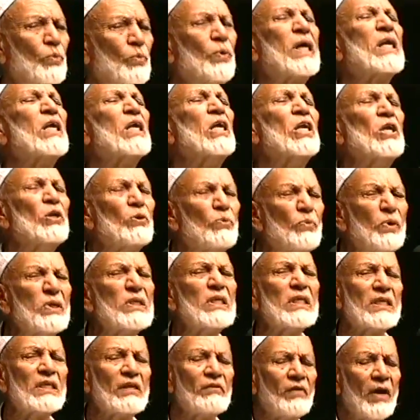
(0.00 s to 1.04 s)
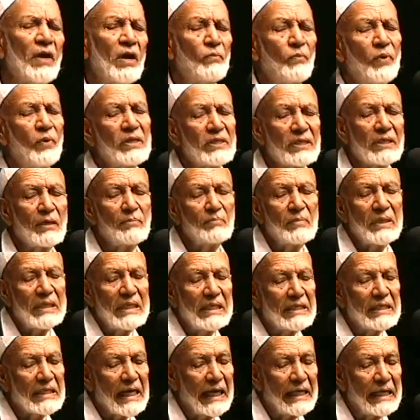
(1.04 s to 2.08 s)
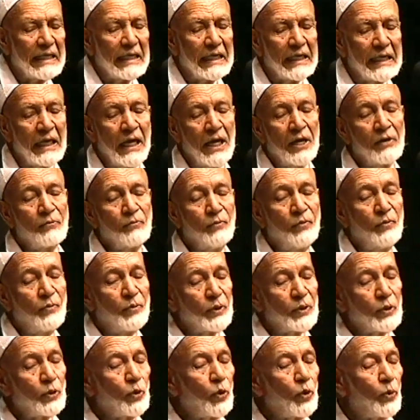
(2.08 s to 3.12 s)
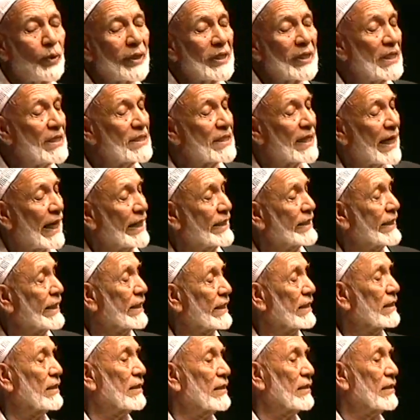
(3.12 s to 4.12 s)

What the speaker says: We are inquisitive. When somebody is writing, we want to know what he's writing.